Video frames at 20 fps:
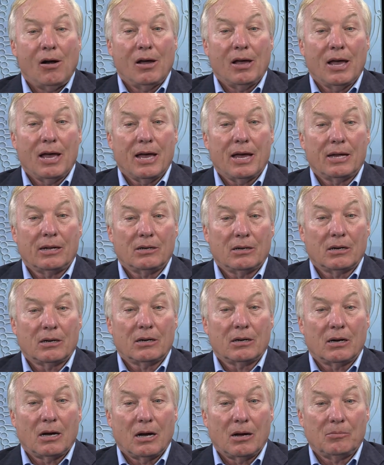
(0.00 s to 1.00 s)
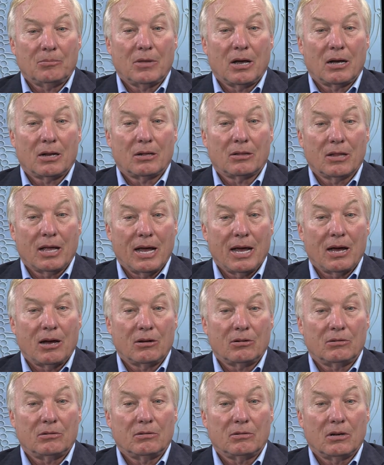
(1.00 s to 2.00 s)
And uh, I'm not
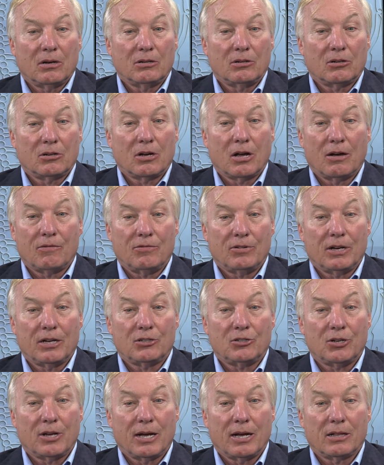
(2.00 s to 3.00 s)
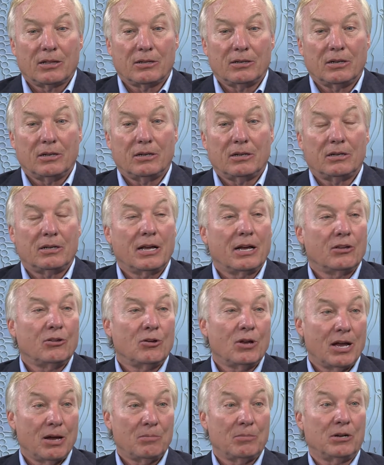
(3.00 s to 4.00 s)
allowed under confidentiality to tell you
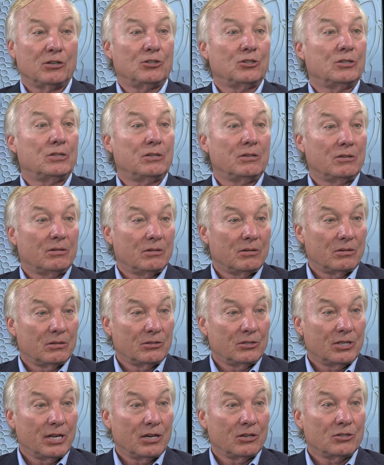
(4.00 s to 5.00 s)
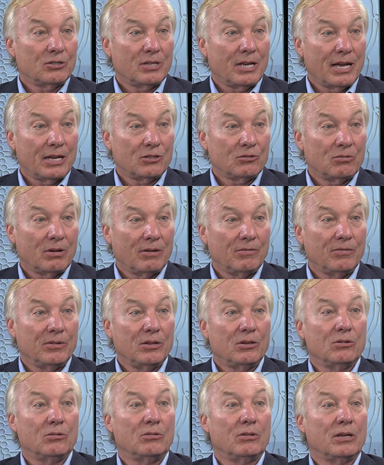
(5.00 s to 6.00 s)
how much sales tax
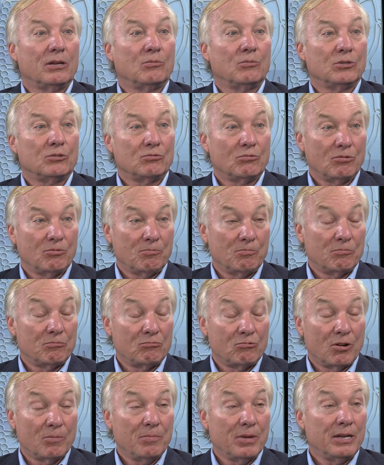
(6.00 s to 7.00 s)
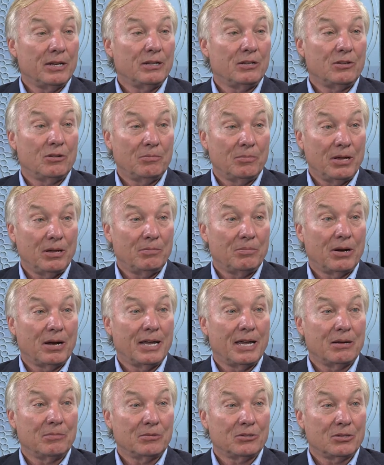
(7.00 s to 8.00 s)
revenue that was re remitted to me by
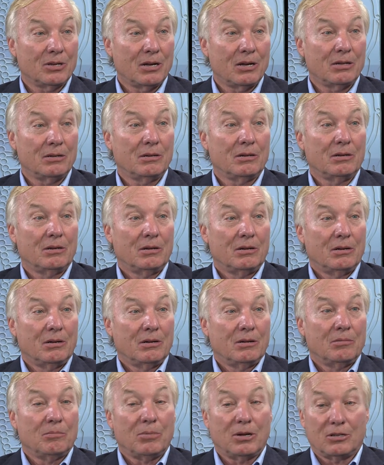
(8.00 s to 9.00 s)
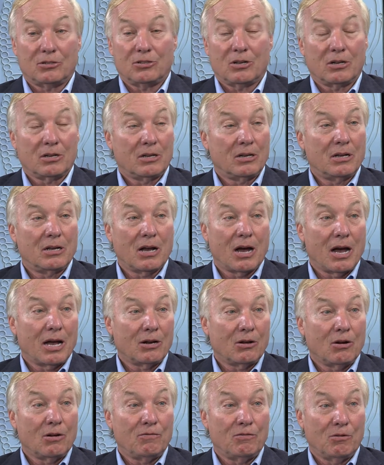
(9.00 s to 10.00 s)
Amazon, but it's a god
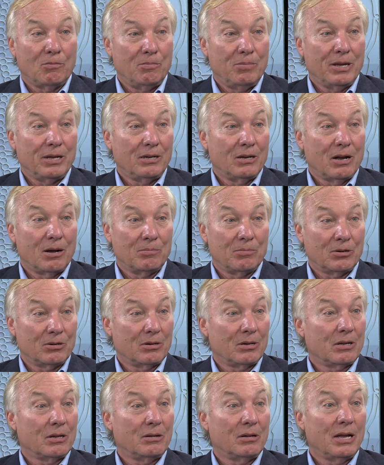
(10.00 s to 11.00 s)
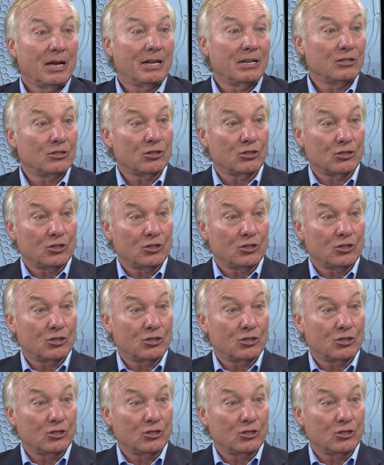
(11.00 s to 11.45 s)
awful big number. And it just